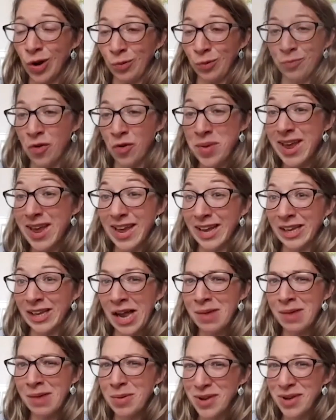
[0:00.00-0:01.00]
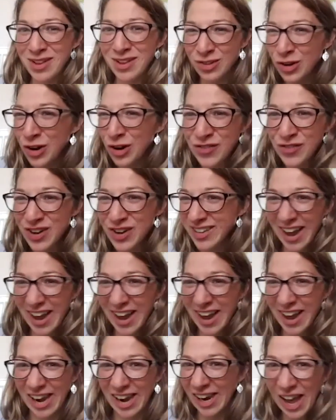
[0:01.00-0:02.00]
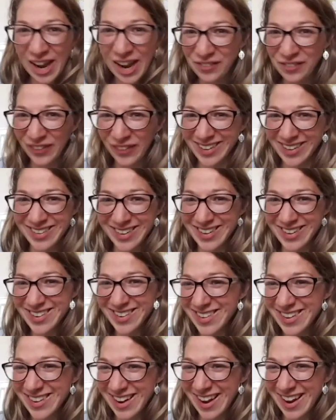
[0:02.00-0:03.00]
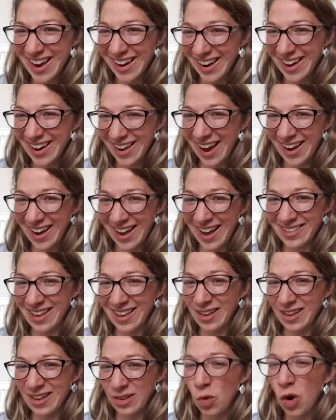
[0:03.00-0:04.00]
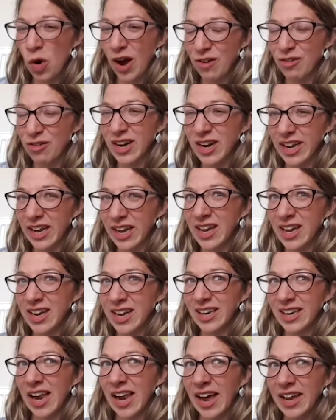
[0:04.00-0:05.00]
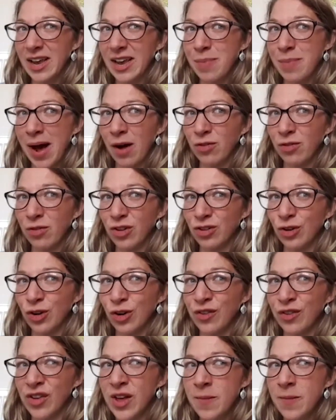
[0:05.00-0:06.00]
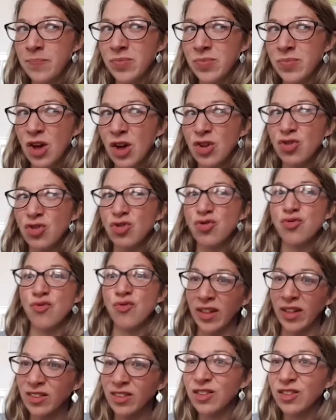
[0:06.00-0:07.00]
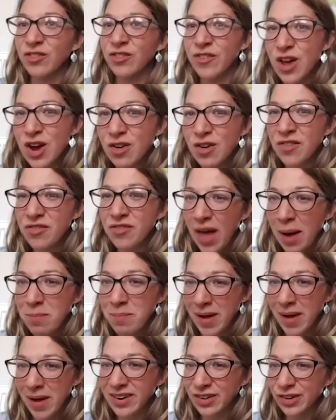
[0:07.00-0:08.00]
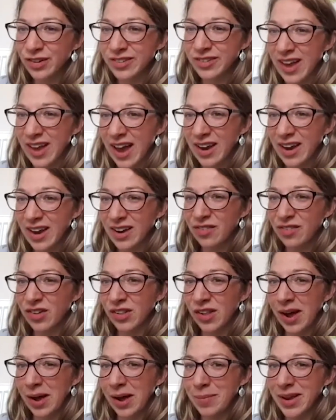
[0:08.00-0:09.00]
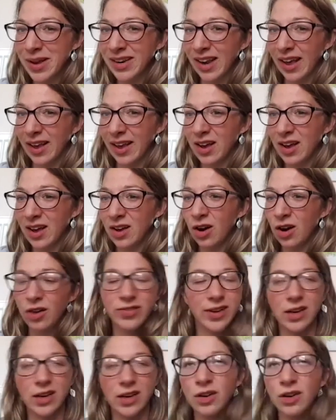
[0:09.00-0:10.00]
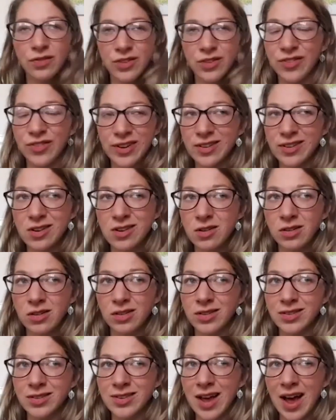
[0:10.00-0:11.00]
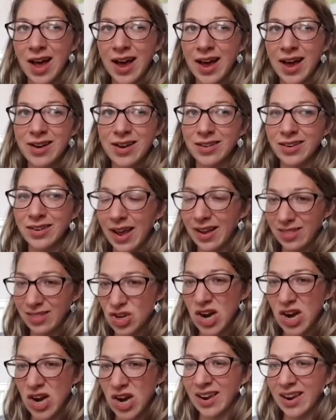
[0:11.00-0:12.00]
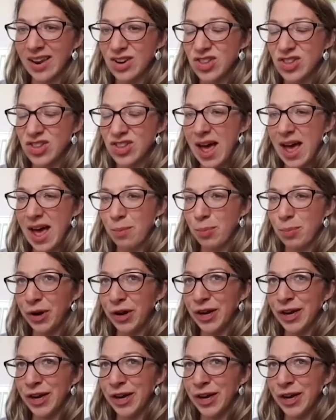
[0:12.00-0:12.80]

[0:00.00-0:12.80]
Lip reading: being in climbing, but it's sort of just like a life lesson, isn't it? And I guess that's what I really like about the sort of transfer of that mental side of climbing. Like obviously I love the physical side and like the challenge there, but